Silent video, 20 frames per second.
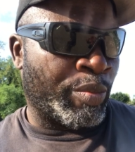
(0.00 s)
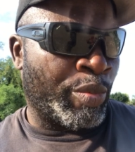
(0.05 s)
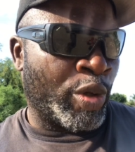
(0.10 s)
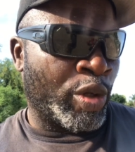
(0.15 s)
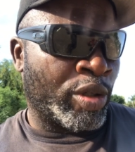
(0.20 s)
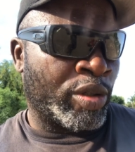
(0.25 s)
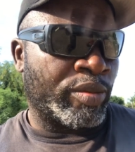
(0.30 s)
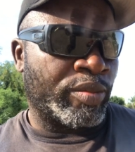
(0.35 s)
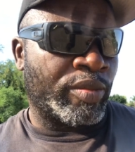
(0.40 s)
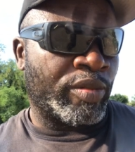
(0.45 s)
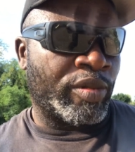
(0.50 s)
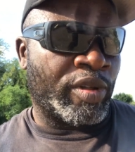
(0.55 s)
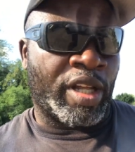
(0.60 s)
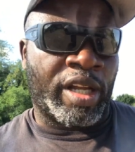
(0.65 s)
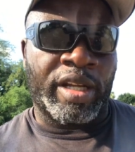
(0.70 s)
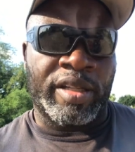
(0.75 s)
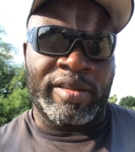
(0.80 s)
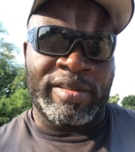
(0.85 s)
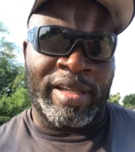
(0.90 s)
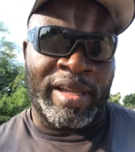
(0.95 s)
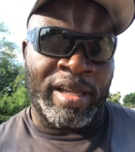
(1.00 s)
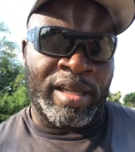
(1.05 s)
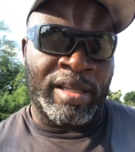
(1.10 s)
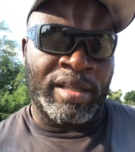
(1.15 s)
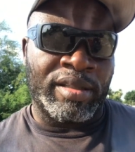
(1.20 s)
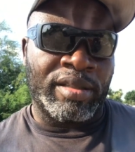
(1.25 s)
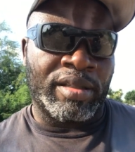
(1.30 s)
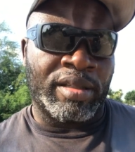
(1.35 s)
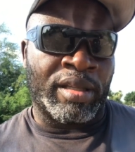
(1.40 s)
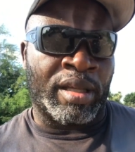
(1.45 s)
built like a
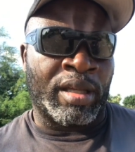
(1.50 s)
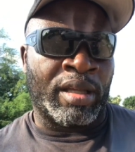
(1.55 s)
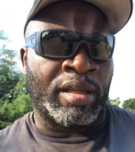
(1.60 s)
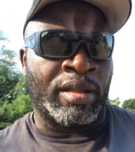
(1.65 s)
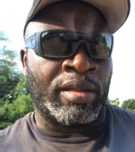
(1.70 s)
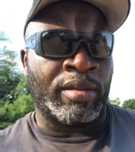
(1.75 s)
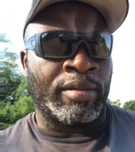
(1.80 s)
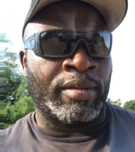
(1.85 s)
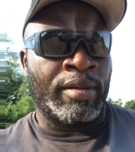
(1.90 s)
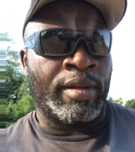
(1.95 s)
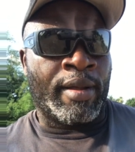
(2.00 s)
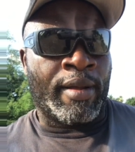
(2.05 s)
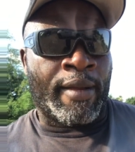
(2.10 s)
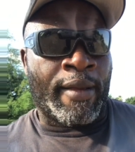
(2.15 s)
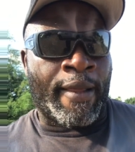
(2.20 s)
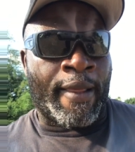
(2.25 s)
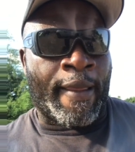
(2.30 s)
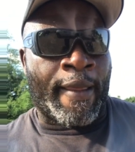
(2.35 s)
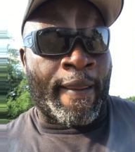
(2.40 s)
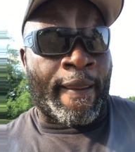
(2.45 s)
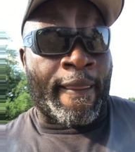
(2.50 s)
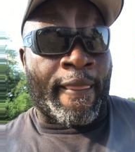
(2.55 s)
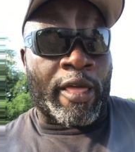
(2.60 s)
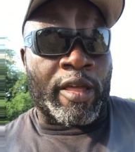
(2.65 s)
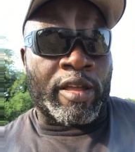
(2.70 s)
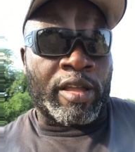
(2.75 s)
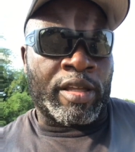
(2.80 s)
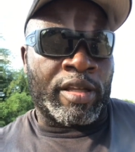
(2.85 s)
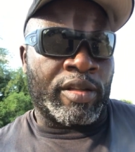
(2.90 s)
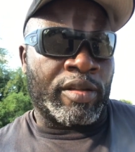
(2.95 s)
tank, and
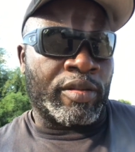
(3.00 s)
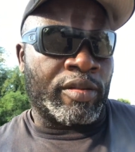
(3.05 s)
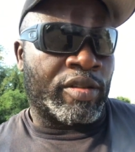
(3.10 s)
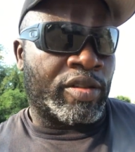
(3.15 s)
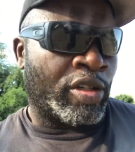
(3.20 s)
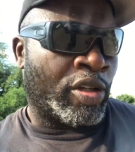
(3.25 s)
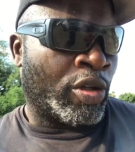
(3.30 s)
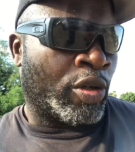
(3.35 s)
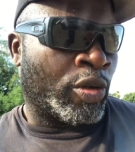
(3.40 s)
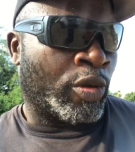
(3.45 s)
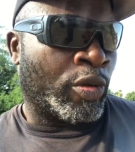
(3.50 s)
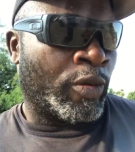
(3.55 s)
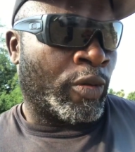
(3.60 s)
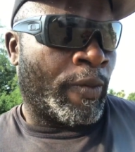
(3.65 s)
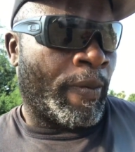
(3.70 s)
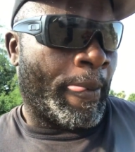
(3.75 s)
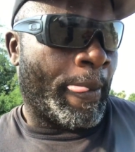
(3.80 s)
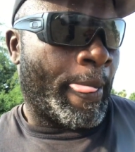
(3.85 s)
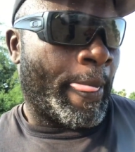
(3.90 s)
so